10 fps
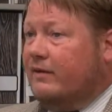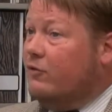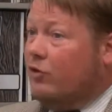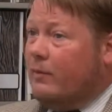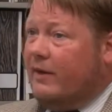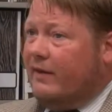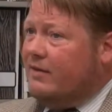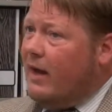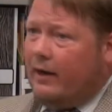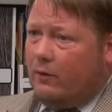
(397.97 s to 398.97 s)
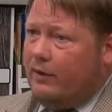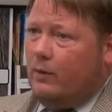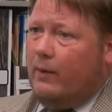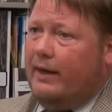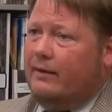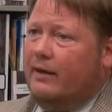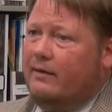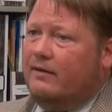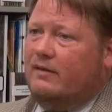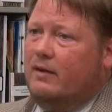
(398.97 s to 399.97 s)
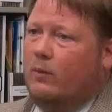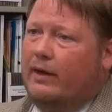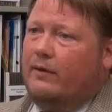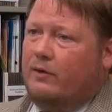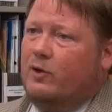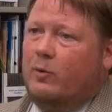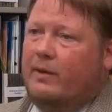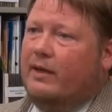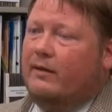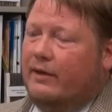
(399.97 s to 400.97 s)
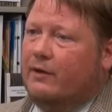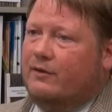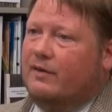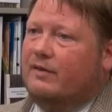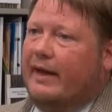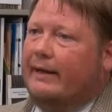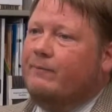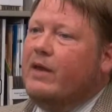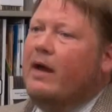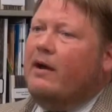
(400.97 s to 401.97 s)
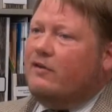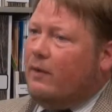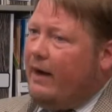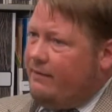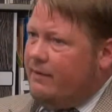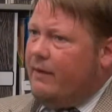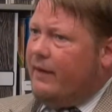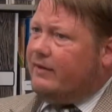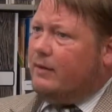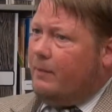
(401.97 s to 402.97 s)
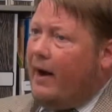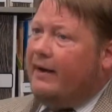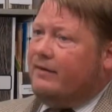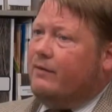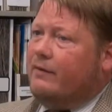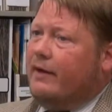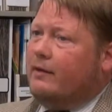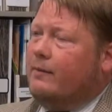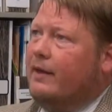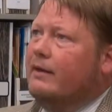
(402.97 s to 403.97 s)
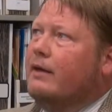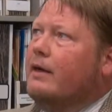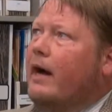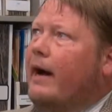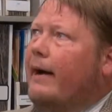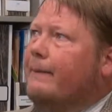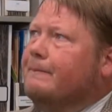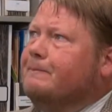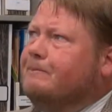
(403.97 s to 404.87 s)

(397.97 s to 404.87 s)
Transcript: Germany that's not going to wait to see what other European leaders decide. So I think that that's a positive development. So